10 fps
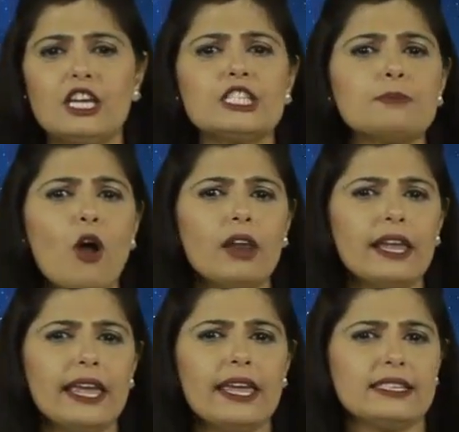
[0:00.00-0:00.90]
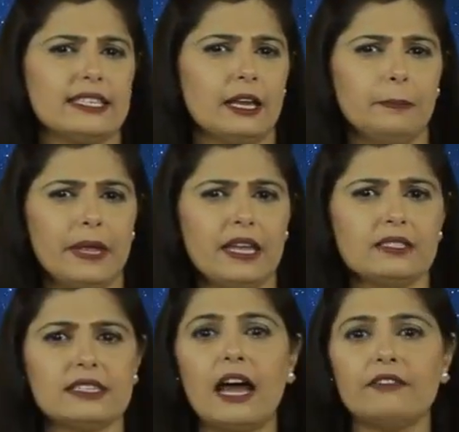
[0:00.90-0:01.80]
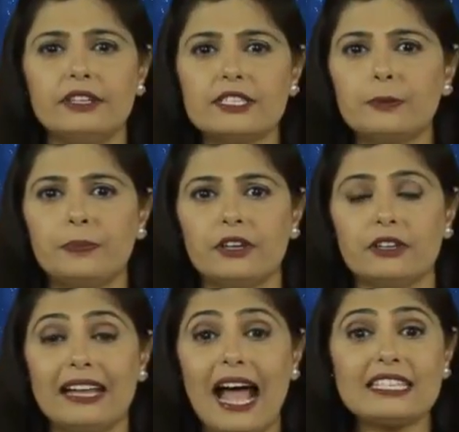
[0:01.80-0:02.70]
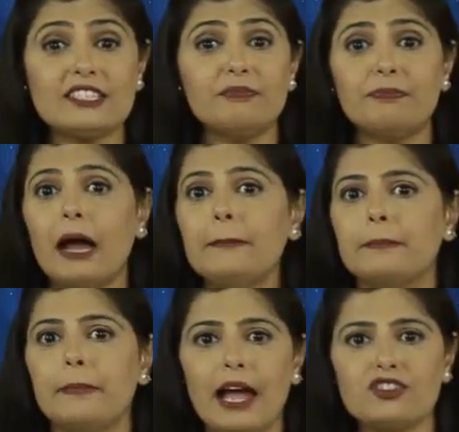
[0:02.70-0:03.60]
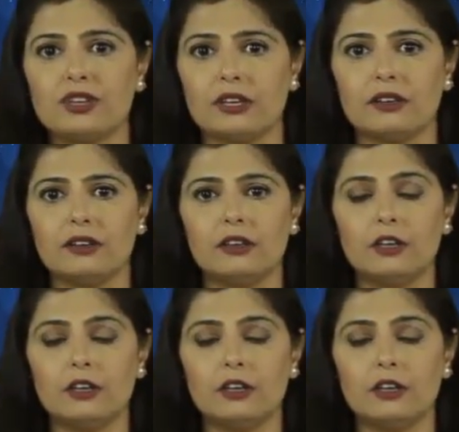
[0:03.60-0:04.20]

Small aches and pains have disappeared as if by magic.